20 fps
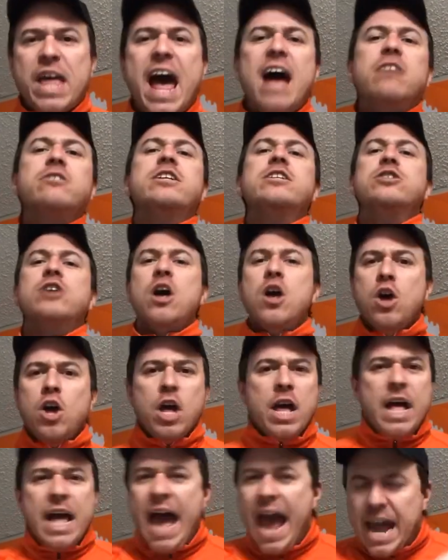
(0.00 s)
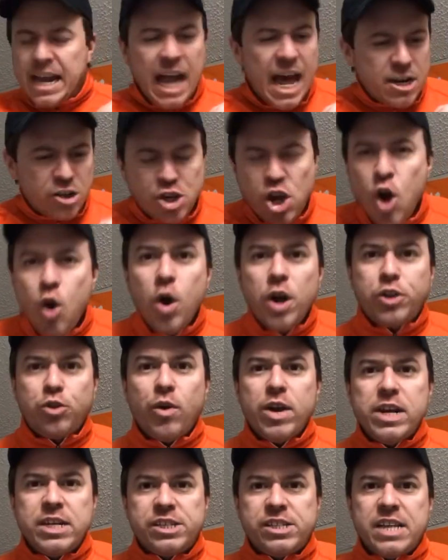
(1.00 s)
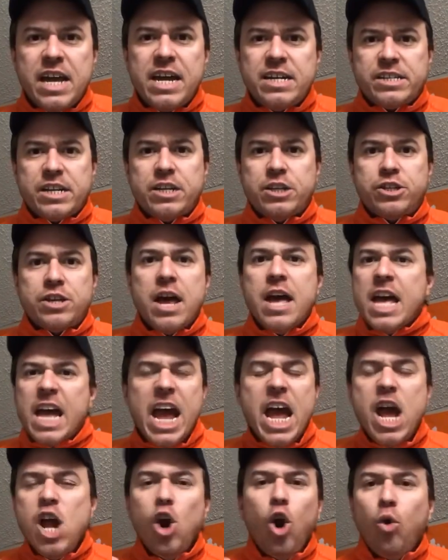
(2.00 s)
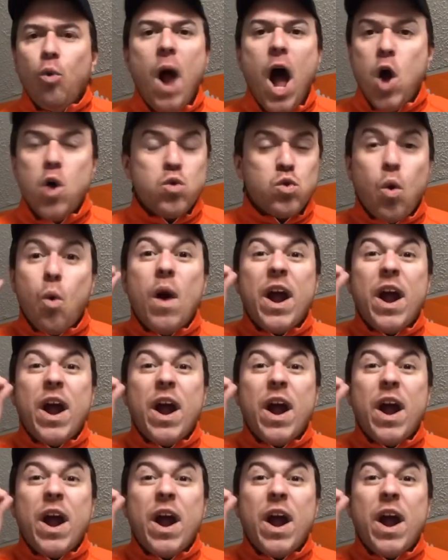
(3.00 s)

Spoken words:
had like 2 or 3 seasons in a row where they,